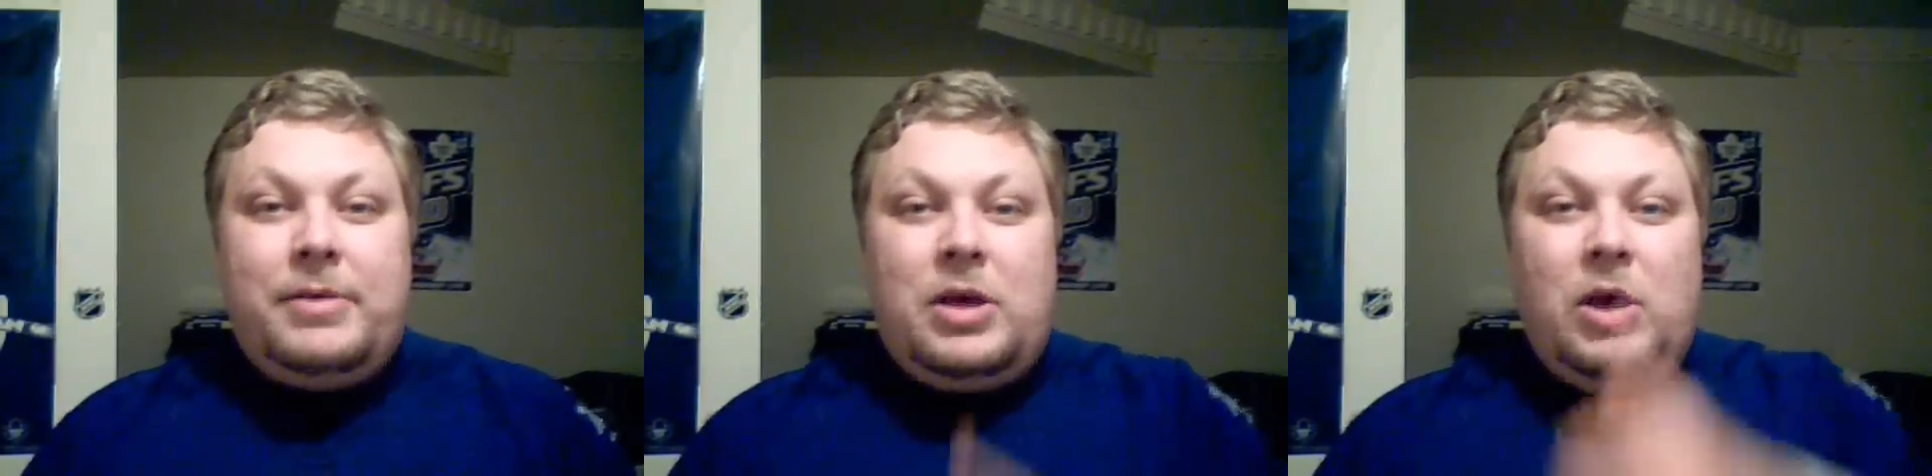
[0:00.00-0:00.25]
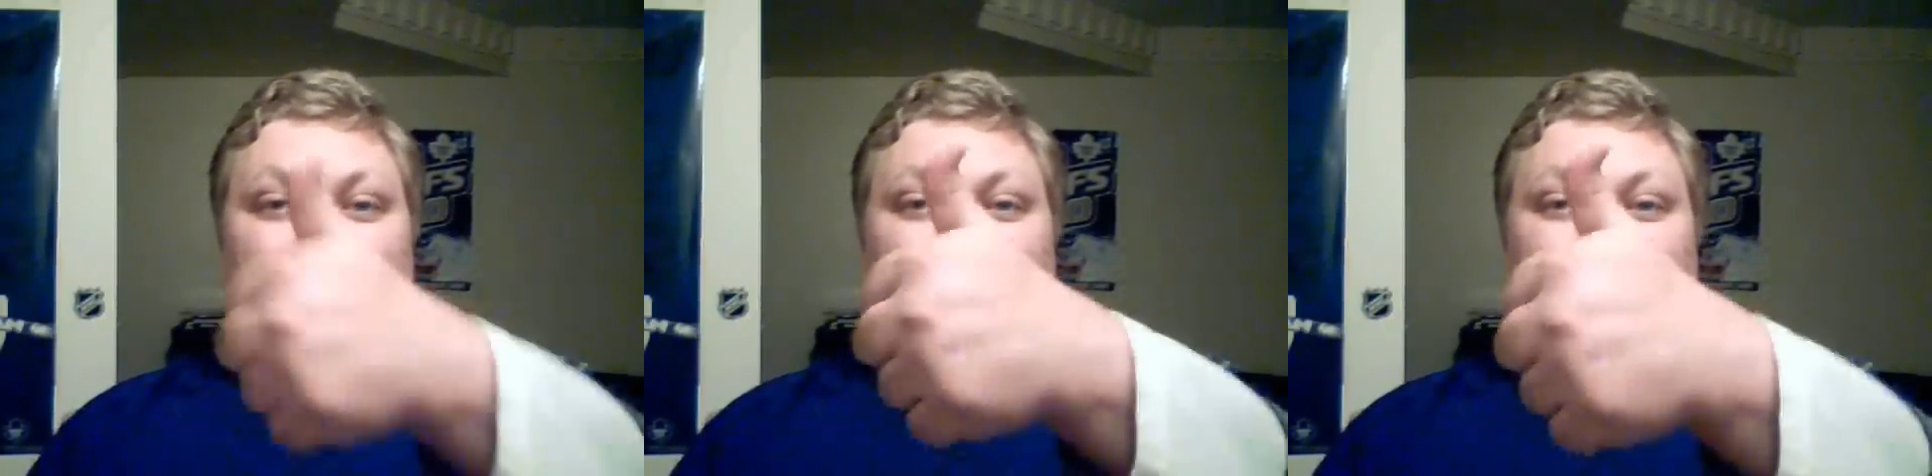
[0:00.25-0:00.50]

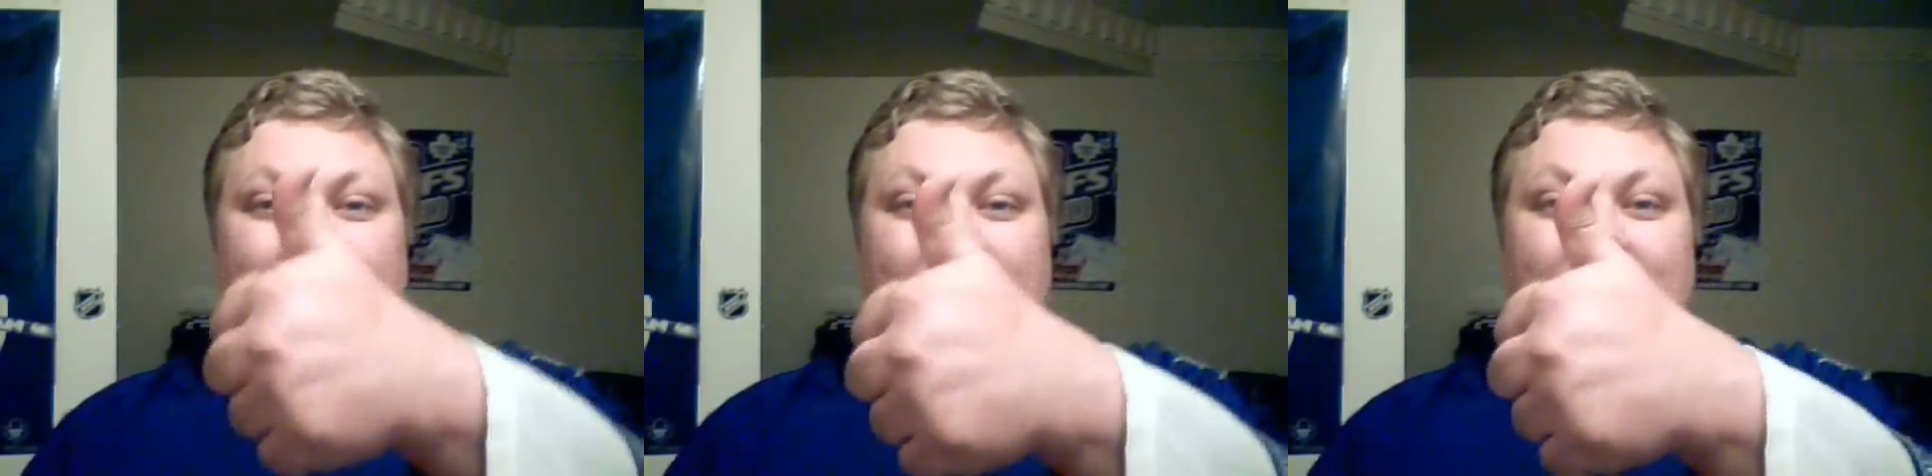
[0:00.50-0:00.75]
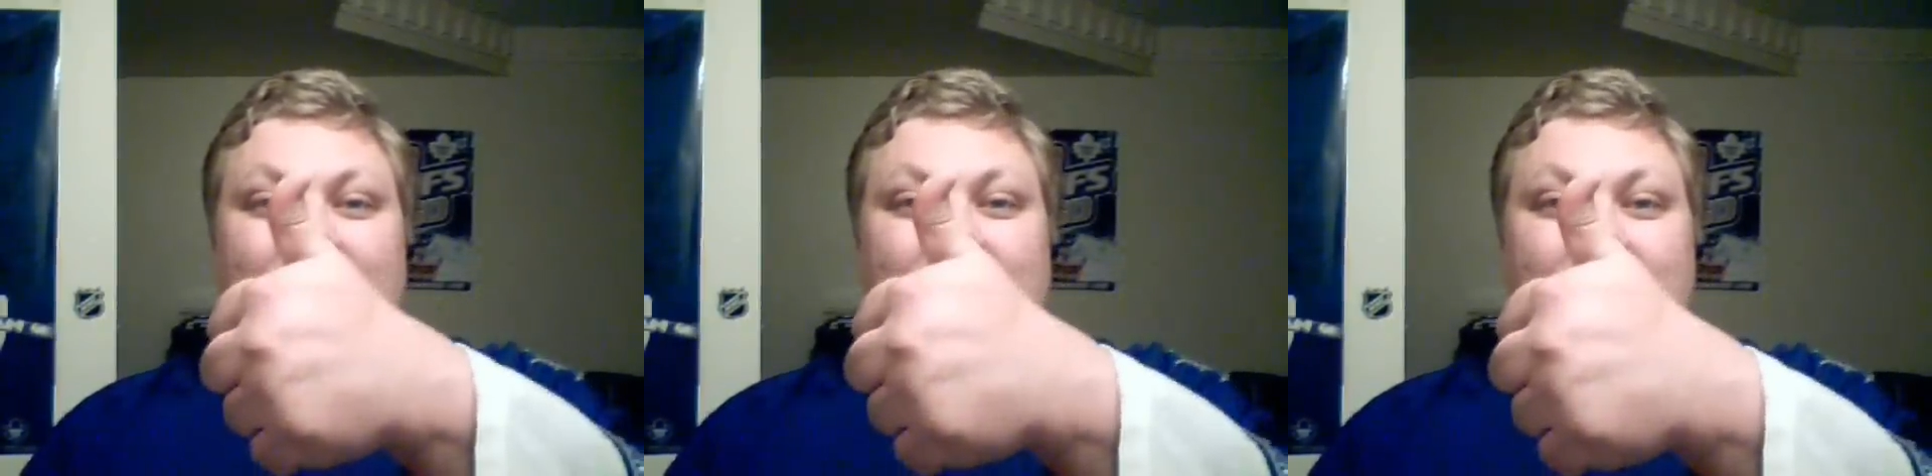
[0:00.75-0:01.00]
go
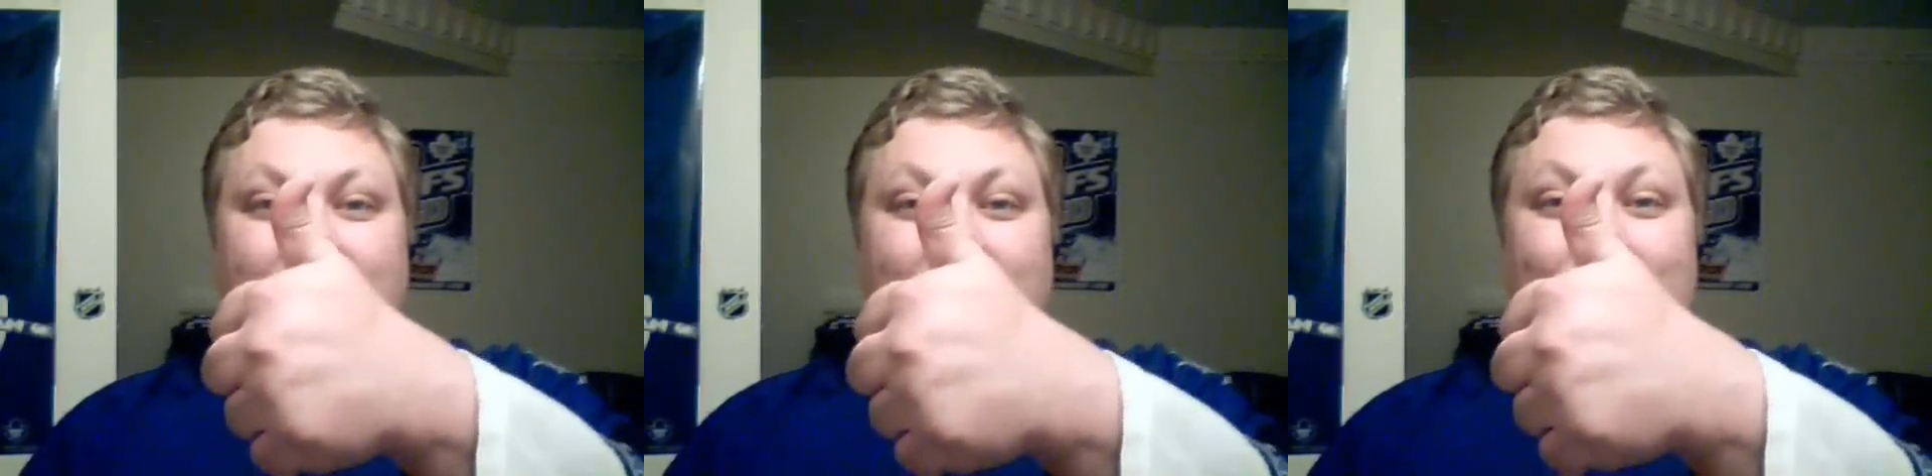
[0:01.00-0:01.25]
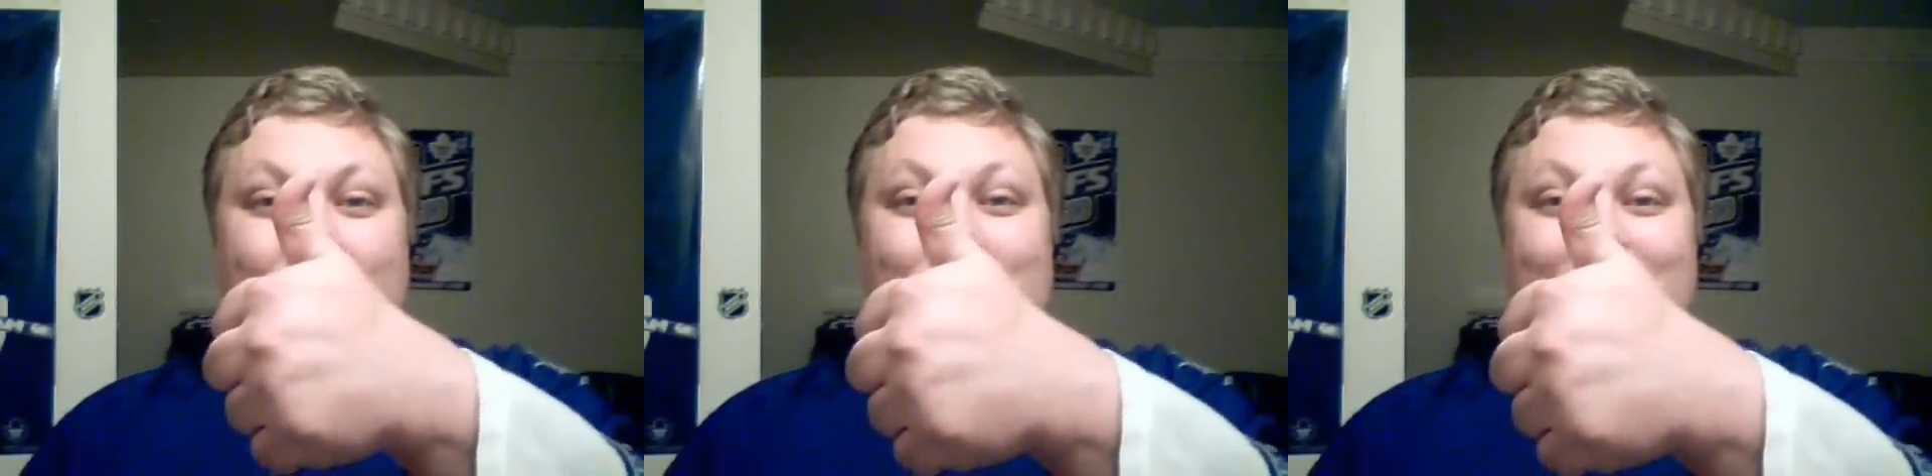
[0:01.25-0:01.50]
Leafs,
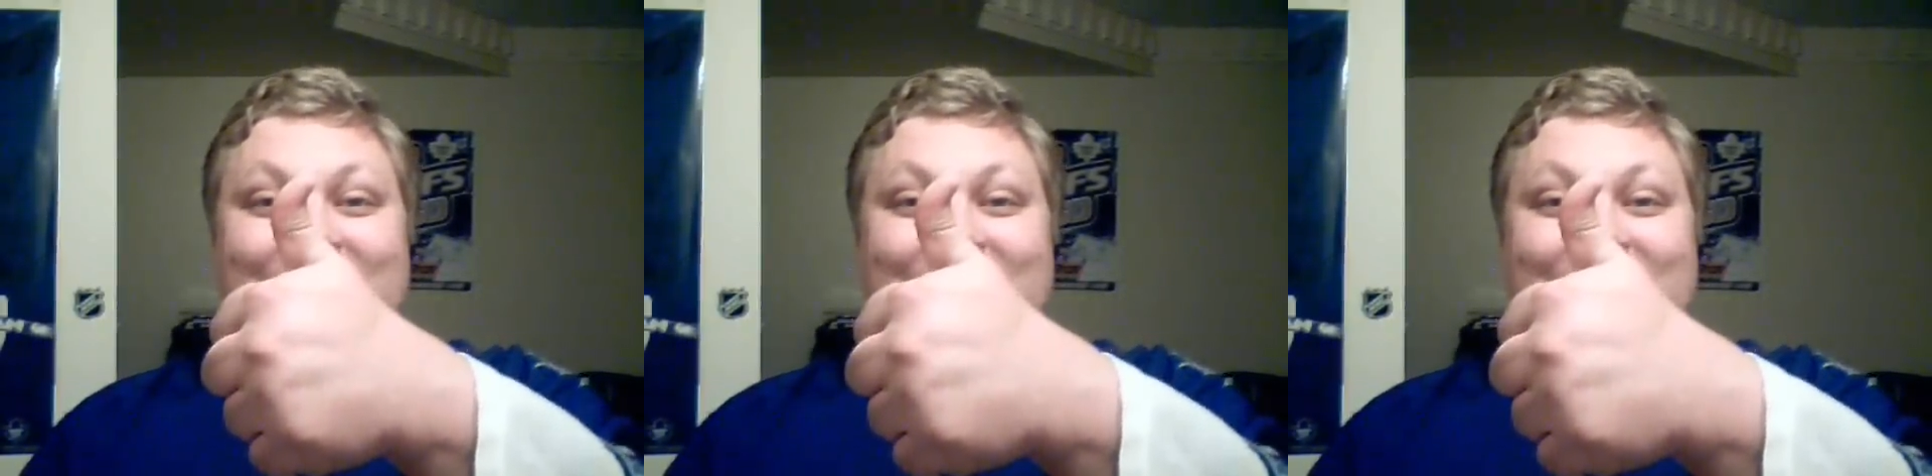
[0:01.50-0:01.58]
go!